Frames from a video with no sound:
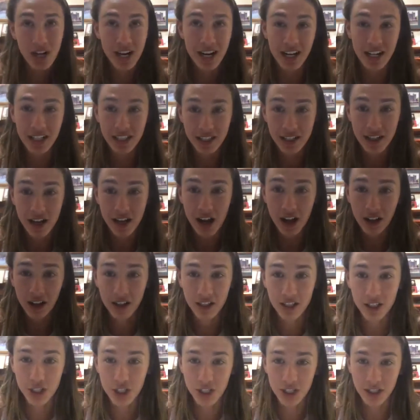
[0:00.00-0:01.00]
when I got to
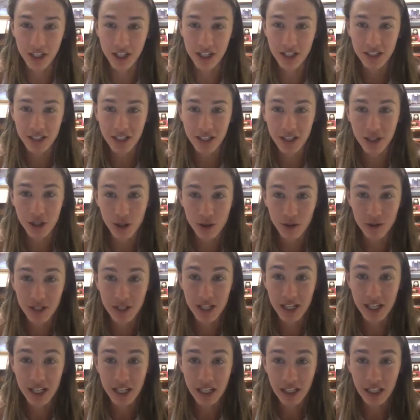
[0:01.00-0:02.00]
college and
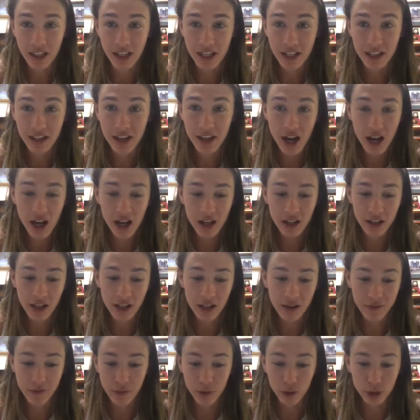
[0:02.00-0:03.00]
continued to eat like that
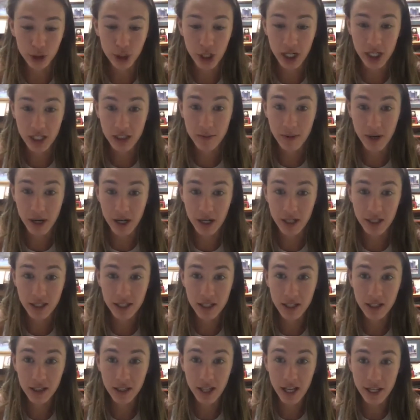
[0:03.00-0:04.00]
and like full
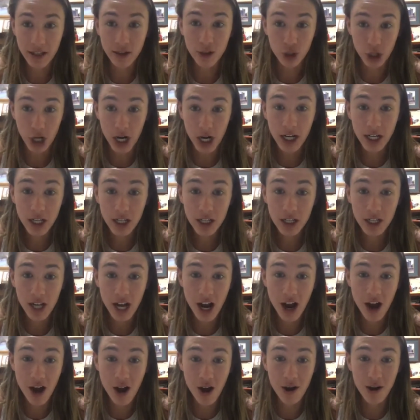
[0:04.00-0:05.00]
transparency, like
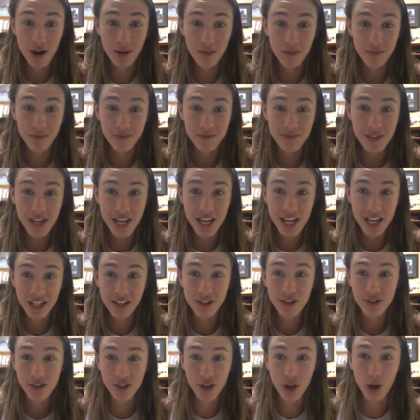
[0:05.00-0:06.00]
drink,
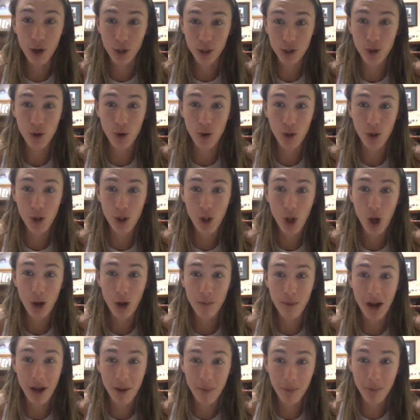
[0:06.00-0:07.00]
it took a toll
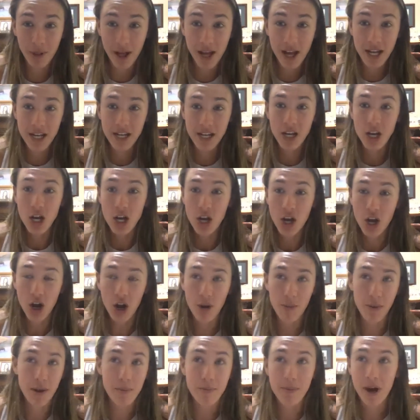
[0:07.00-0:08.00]
on my play,
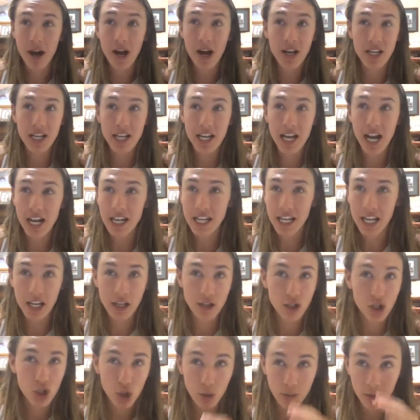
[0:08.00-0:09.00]
on my body. I
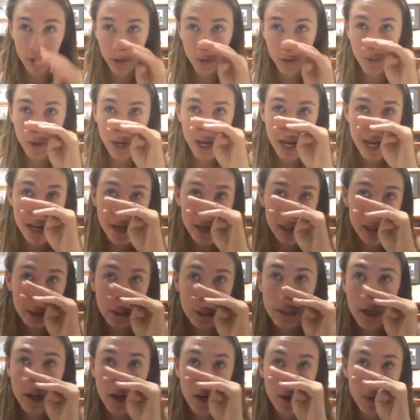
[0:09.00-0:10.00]
gained so much weight,
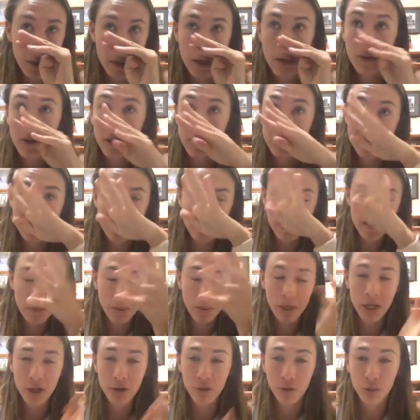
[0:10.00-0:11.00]
and so it was
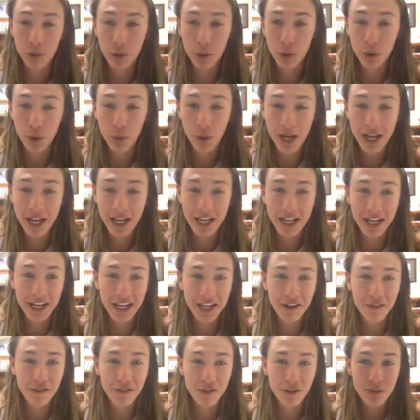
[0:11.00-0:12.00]
a pretty rude
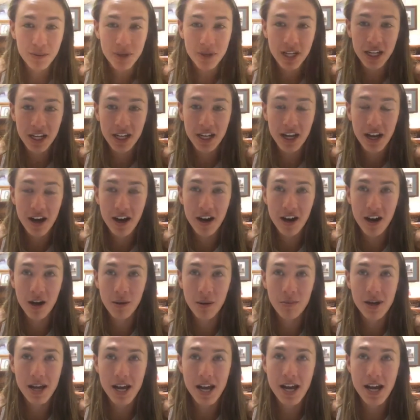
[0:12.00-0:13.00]
awakening for me.
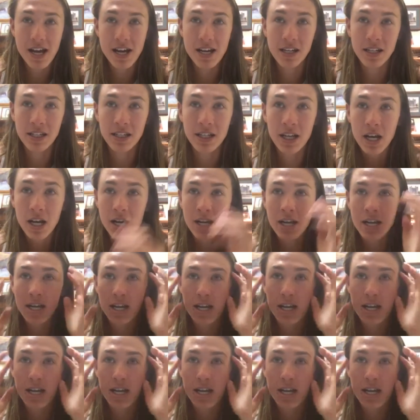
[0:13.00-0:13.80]
And